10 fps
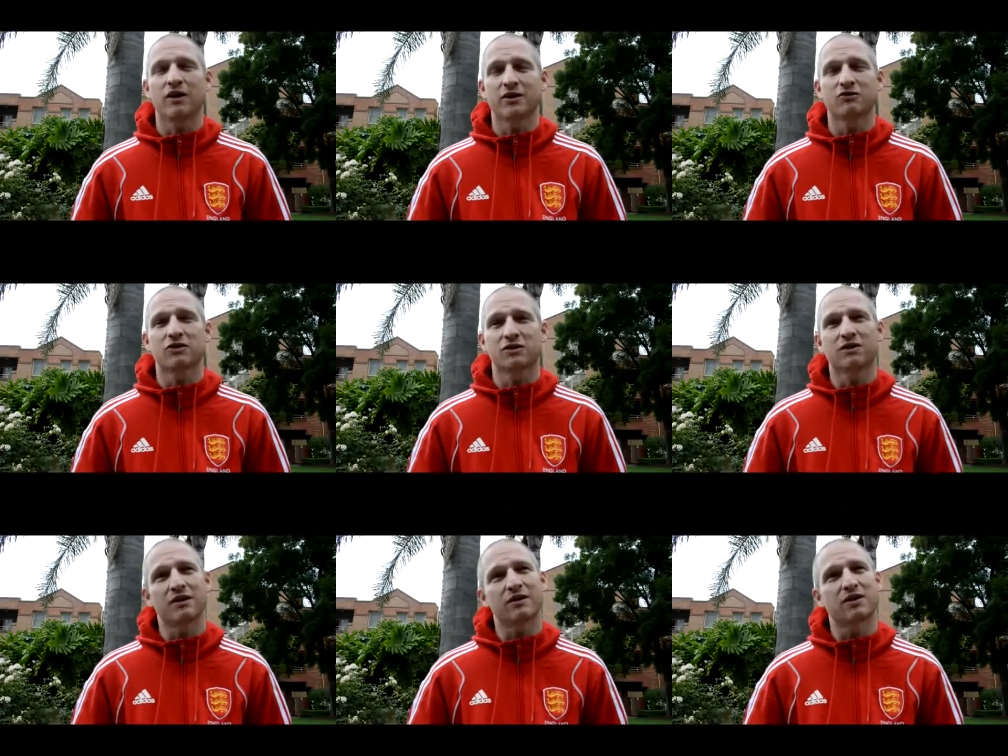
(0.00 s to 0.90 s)

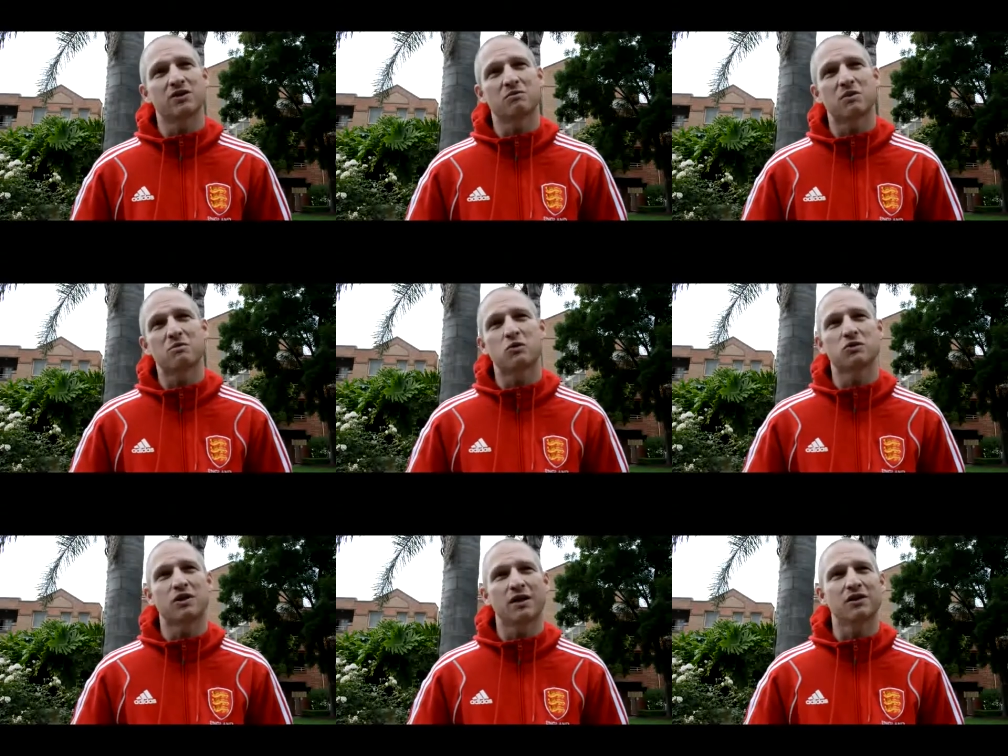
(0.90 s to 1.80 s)
Interestingly, though, they tend to be more
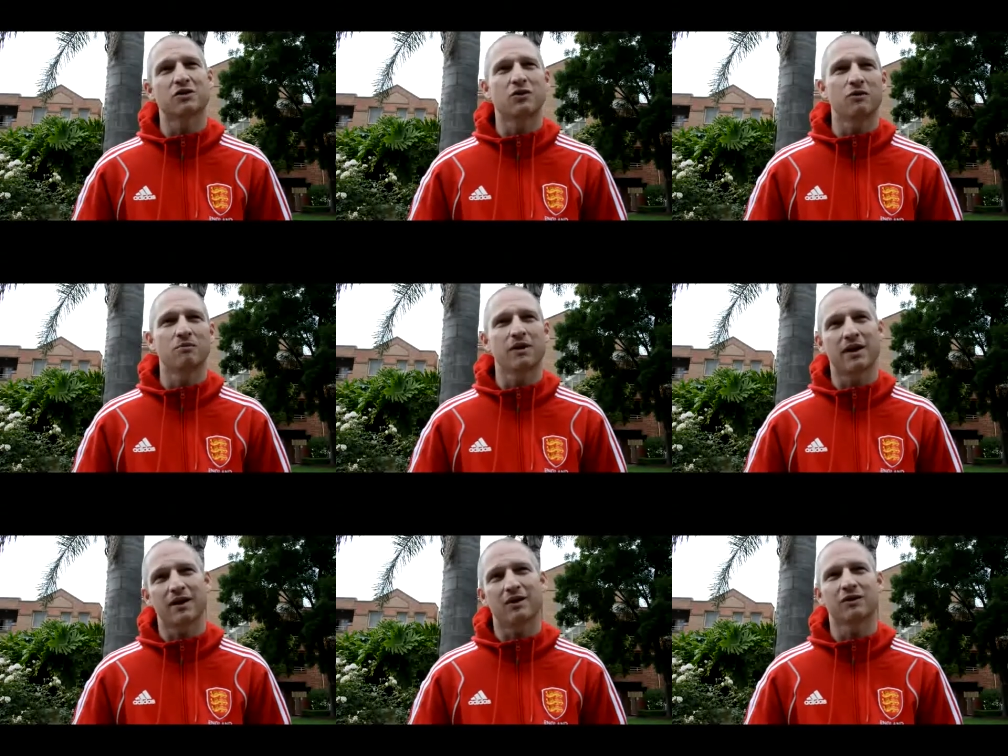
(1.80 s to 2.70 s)
tennis
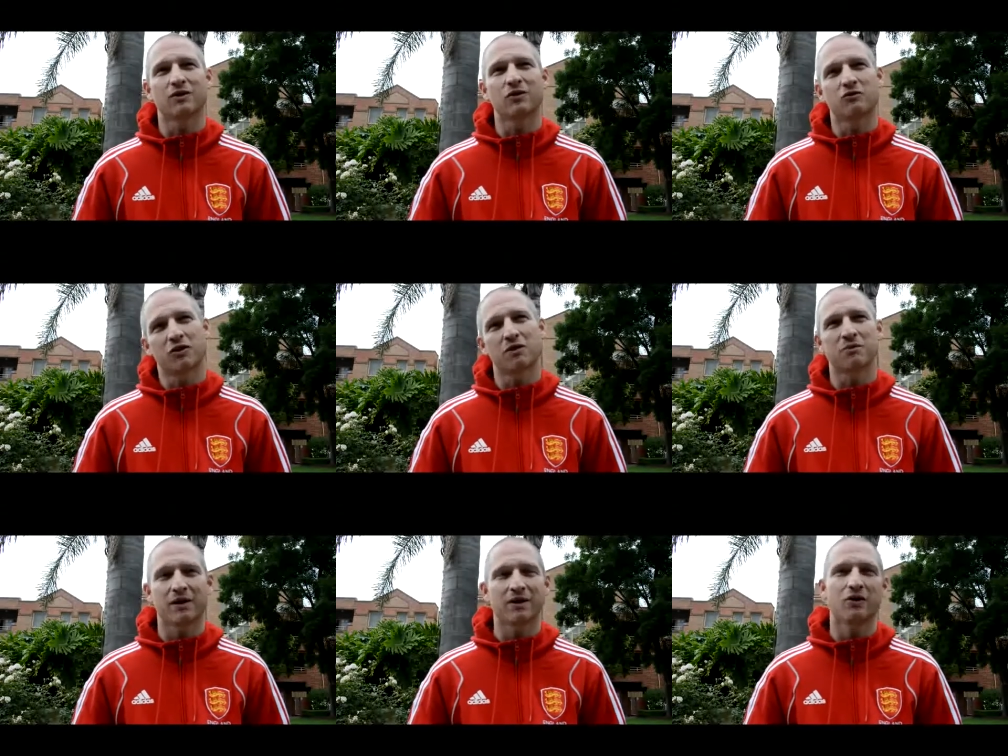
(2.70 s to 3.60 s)
player or cricket
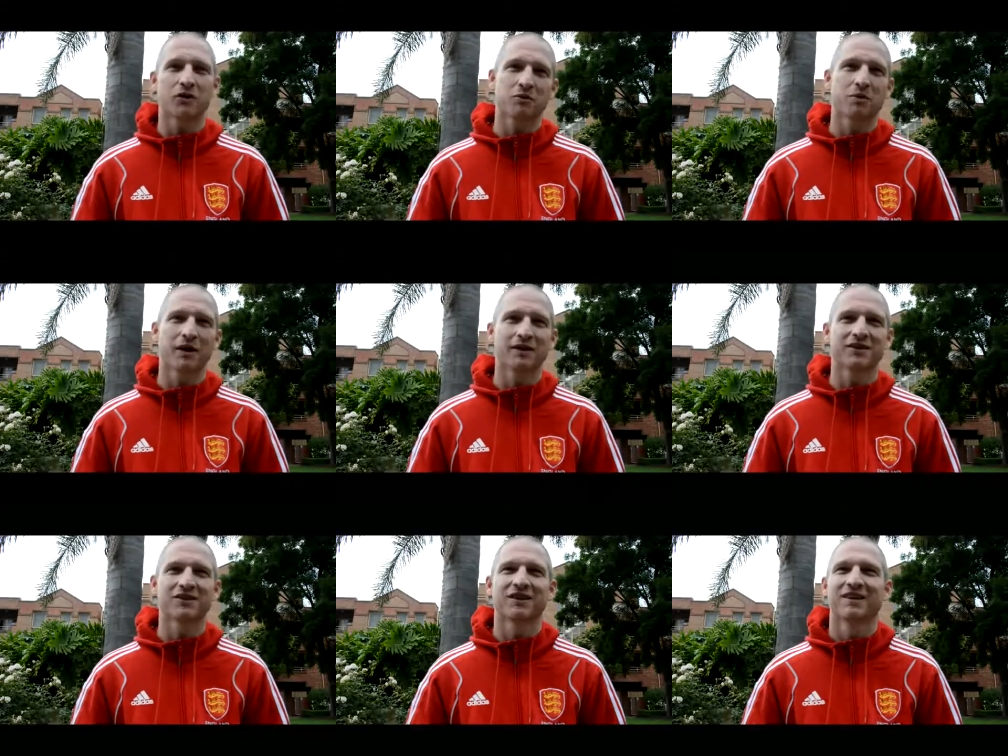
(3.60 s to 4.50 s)
player hockey yeah.
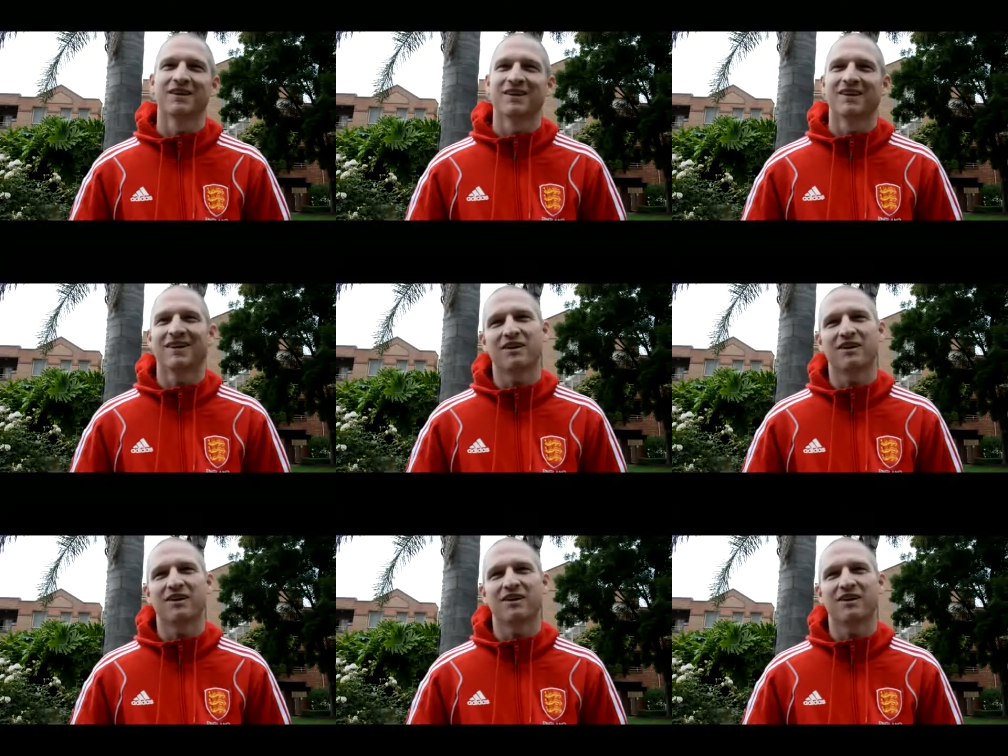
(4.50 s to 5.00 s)
players. Yes.